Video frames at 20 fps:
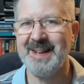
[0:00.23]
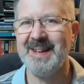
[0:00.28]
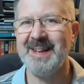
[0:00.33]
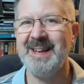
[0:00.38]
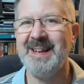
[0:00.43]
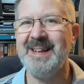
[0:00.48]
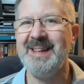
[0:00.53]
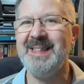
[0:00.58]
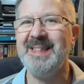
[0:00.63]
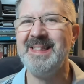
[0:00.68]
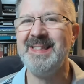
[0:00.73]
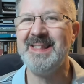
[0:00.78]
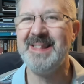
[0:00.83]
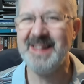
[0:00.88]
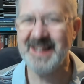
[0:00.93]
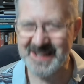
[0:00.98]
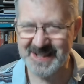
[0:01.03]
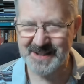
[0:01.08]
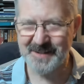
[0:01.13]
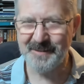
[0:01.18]
In
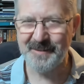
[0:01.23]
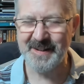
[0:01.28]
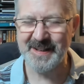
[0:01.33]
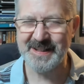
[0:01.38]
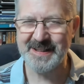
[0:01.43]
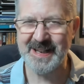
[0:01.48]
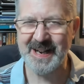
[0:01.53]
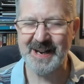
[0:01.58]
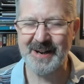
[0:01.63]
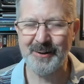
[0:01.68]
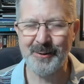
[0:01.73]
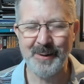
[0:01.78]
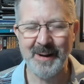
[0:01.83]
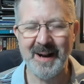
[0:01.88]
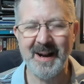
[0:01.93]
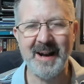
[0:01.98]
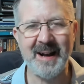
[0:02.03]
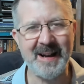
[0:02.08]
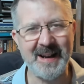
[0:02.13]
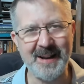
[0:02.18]
this video,
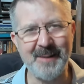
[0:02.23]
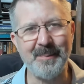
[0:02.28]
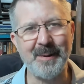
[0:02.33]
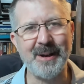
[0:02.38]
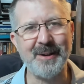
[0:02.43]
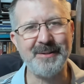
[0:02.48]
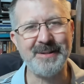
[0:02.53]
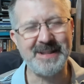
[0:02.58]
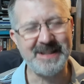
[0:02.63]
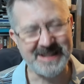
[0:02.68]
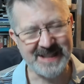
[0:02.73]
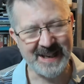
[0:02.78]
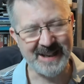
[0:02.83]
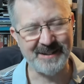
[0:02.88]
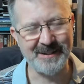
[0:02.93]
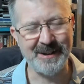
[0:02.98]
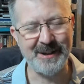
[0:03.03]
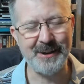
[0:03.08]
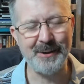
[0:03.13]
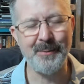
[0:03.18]
I am going to
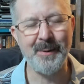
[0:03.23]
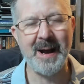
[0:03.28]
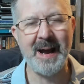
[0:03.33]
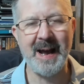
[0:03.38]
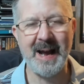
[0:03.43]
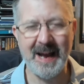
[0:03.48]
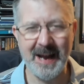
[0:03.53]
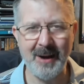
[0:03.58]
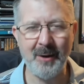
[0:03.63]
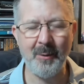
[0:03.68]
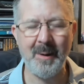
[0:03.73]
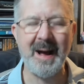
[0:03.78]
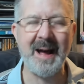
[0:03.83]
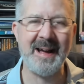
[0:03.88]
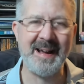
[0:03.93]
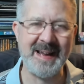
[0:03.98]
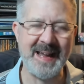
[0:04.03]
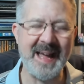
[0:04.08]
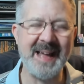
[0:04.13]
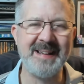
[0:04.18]
tell you how
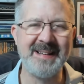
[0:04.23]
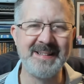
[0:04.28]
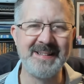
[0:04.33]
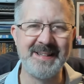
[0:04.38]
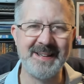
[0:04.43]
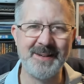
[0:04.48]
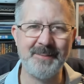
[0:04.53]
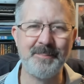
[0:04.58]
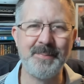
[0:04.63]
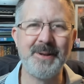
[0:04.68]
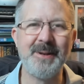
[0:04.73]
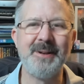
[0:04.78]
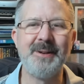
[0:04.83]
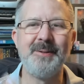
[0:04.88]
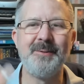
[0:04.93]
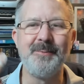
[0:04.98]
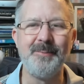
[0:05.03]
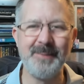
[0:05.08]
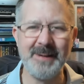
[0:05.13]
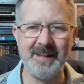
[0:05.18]
I ended up
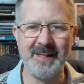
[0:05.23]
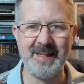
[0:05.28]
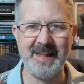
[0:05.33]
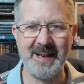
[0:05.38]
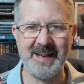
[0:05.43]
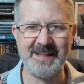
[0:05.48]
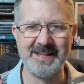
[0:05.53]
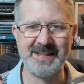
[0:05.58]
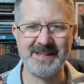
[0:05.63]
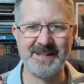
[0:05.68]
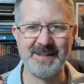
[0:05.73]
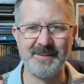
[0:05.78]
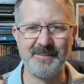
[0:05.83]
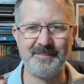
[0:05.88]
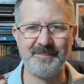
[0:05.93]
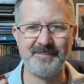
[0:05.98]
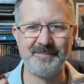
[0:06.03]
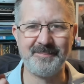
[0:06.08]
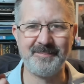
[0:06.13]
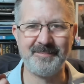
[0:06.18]
with this.
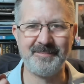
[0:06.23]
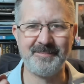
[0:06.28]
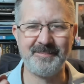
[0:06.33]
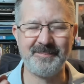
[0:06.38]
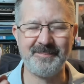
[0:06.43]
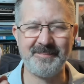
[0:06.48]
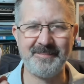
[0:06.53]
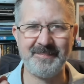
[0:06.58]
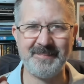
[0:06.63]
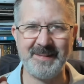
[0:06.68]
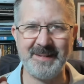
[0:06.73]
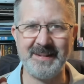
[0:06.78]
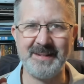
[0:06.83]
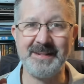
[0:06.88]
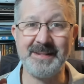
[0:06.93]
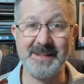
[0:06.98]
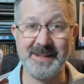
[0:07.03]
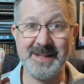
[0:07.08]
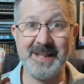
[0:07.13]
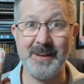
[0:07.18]

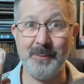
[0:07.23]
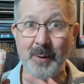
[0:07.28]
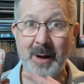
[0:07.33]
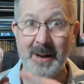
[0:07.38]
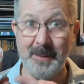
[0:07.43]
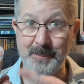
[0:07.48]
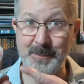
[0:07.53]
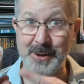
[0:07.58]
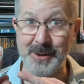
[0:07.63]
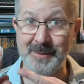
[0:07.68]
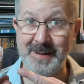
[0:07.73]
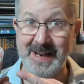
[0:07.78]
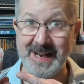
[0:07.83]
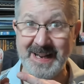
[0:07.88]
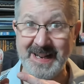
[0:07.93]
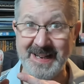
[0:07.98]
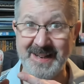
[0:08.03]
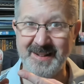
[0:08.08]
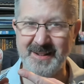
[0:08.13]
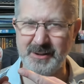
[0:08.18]
See what I'm doing
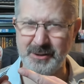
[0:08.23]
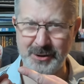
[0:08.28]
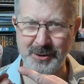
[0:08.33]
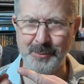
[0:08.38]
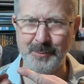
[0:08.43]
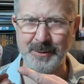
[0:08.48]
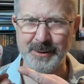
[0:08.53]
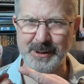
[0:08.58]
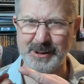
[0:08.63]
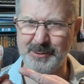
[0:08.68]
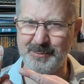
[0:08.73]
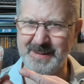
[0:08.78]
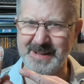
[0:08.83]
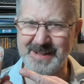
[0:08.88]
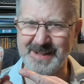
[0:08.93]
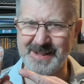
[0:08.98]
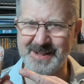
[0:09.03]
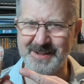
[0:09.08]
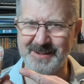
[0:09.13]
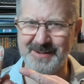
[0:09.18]
here. Don't want to
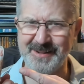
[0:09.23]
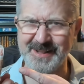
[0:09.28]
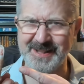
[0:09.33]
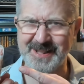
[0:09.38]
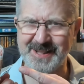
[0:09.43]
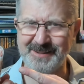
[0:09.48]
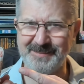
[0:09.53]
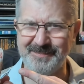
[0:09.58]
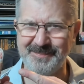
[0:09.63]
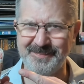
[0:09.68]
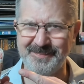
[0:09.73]
insult.